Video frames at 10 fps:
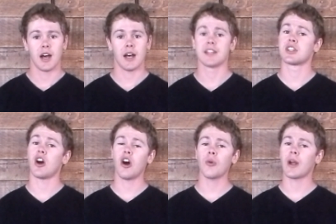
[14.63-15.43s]
It's
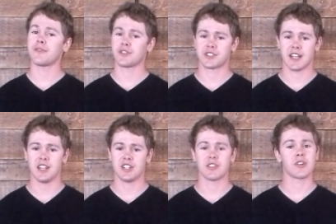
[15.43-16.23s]
an all-rifle
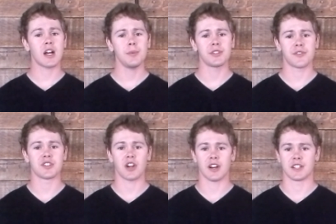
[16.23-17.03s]
stage, and there are a couple
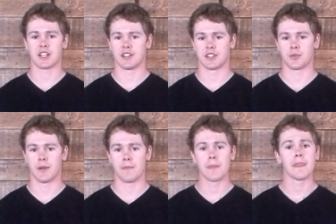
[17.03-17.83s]
different targets on this one.